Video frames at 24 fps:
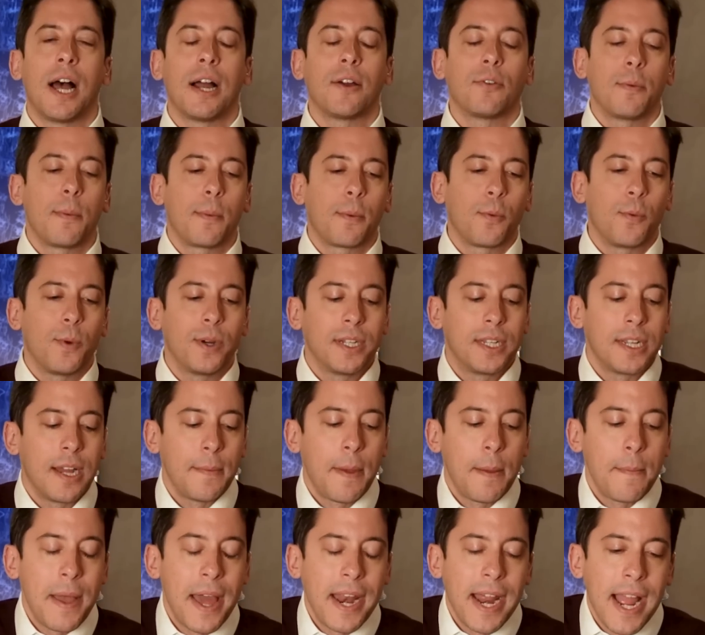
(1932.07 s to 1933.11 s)
I remember one
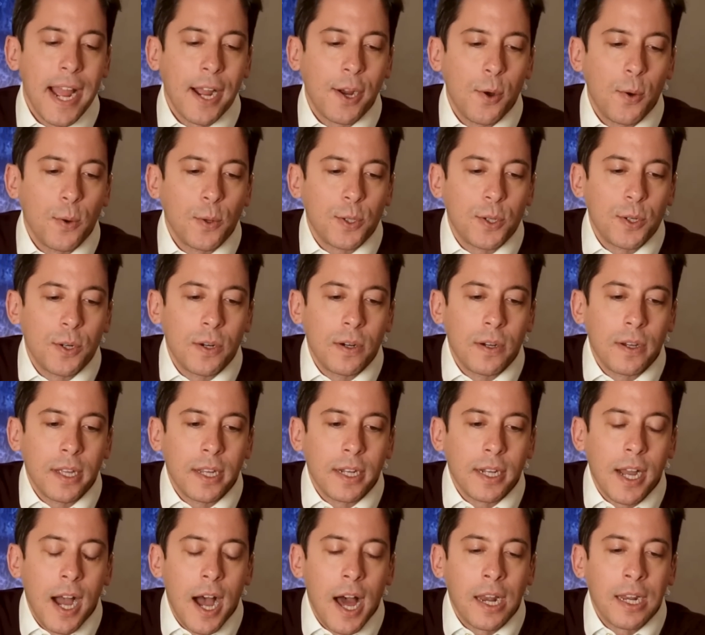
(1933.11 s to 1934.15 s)
time I met Ann Coulter
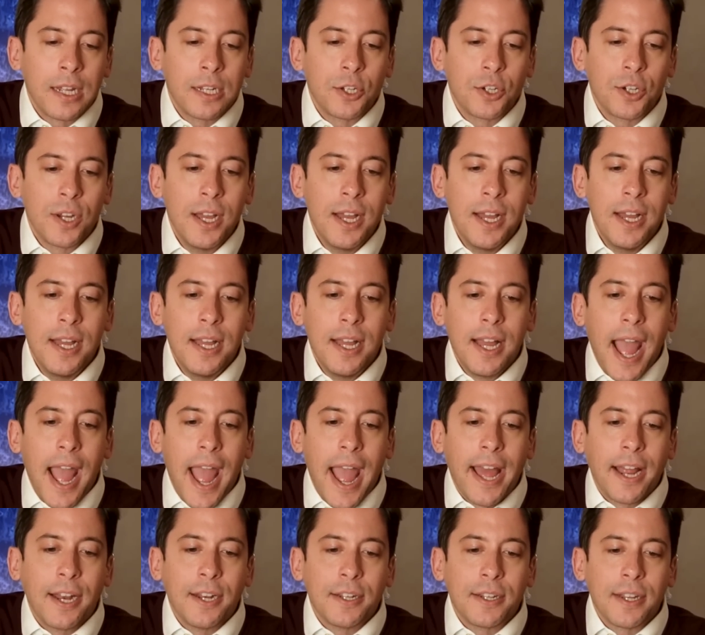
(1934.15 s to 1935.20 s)
in college,
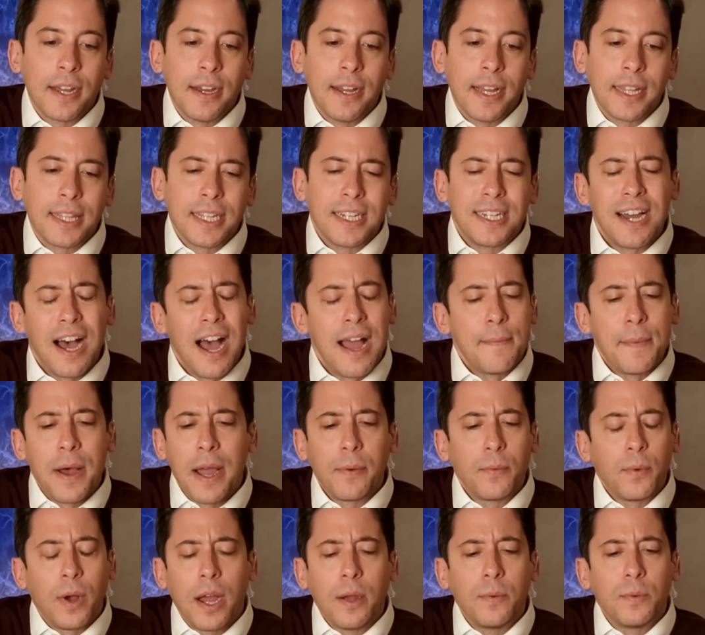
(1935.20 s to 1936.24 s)
and at the time
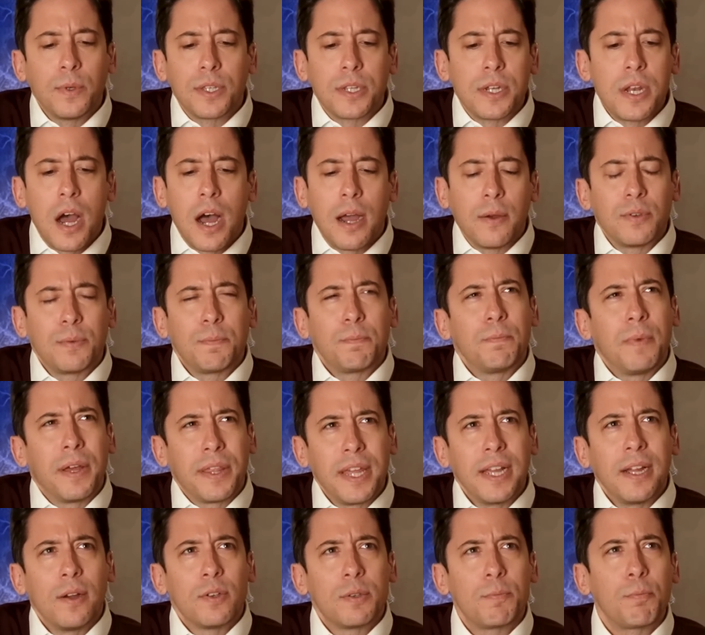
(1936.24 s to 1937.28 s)
I, I was I was I
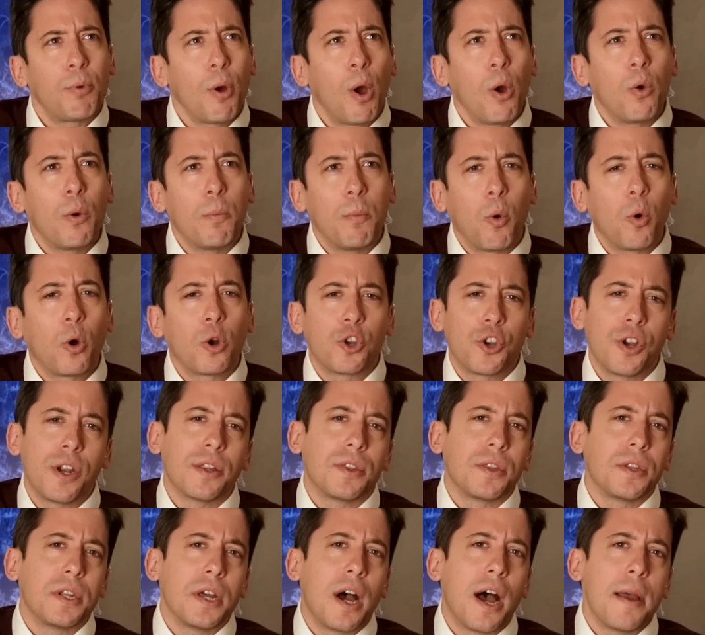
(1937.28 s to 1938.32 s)
think I was pro-abortion
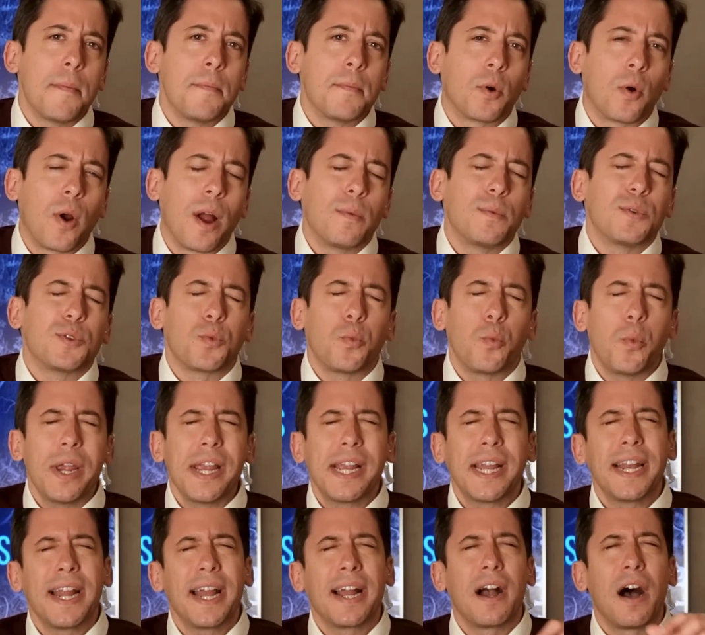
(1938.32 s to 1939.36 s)
at the time, or I was
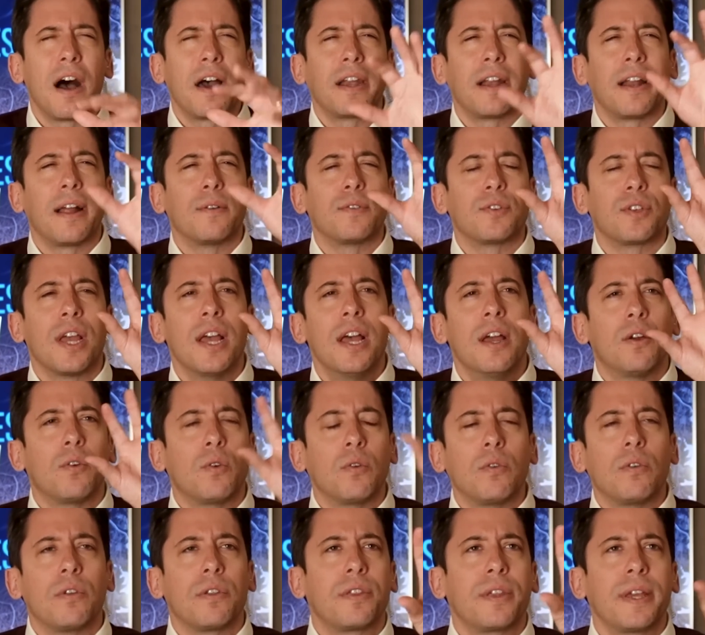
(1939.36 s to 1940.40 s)
weakening on it. I was
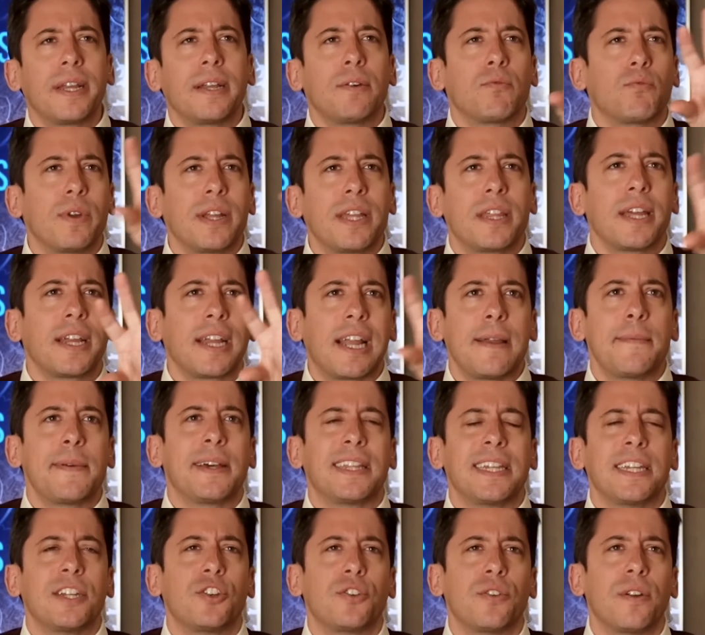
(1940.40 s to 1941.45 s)
think, rethinking
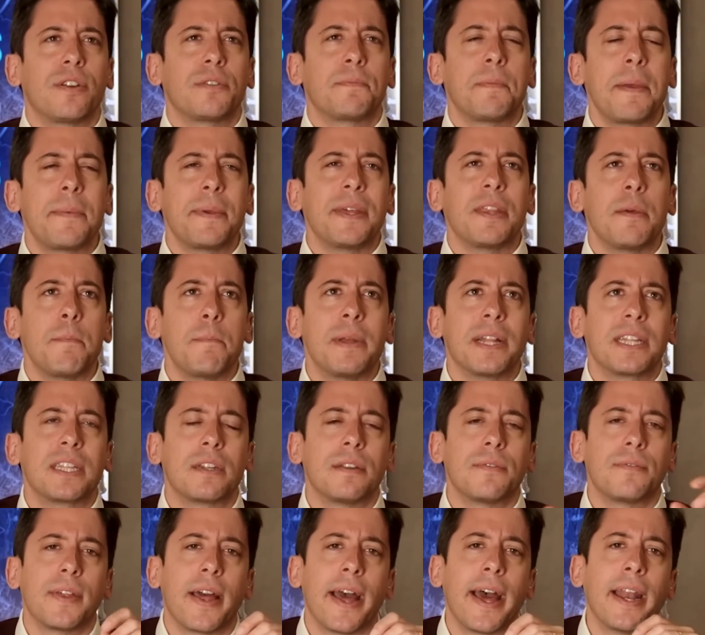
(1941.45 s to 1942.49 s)
about the issue, and I was maybe in the
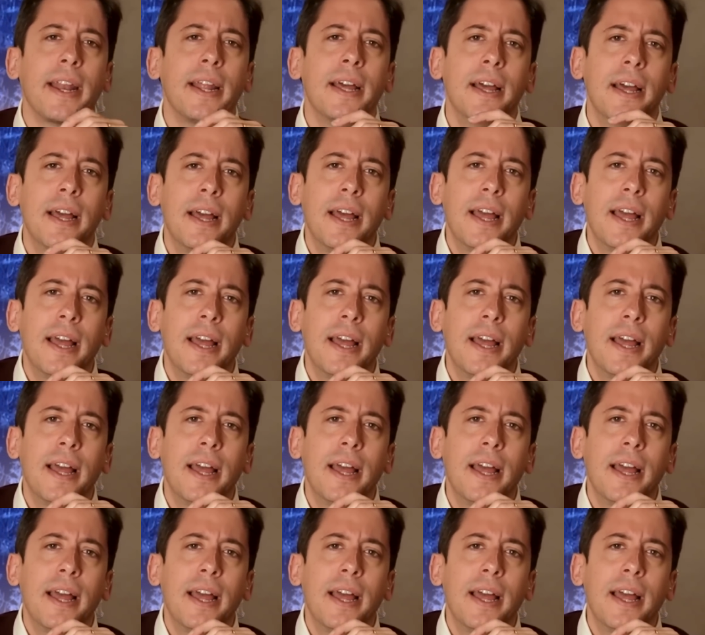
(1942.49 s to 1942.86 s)
midst of that.